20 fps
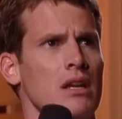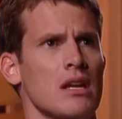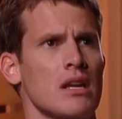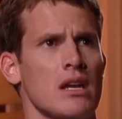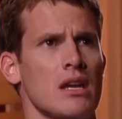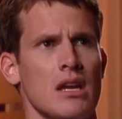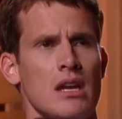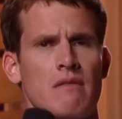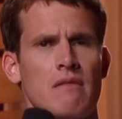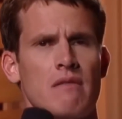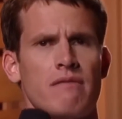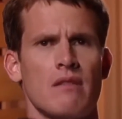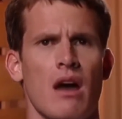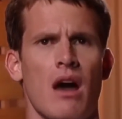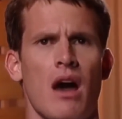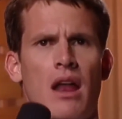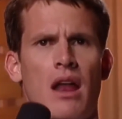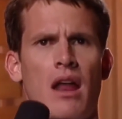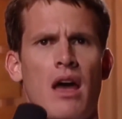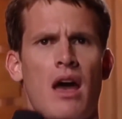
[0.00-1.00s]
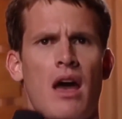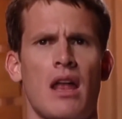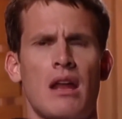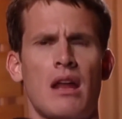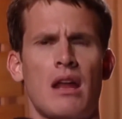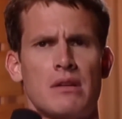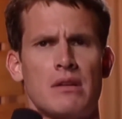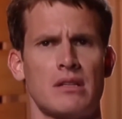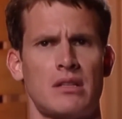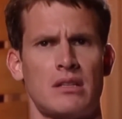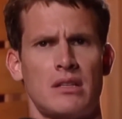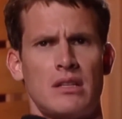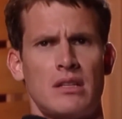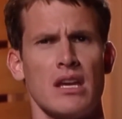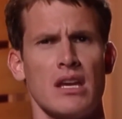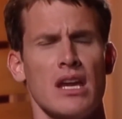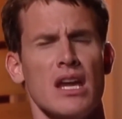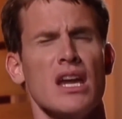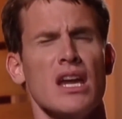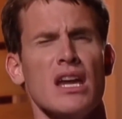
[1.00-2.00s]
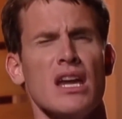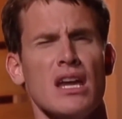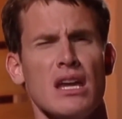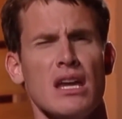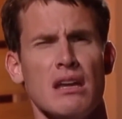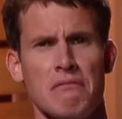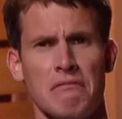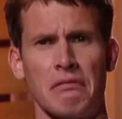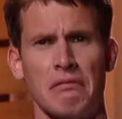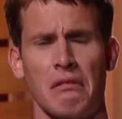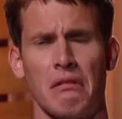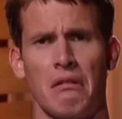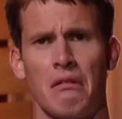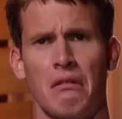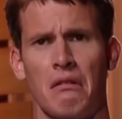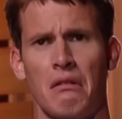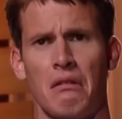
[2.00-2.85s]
and Eve, not Adam and Steve.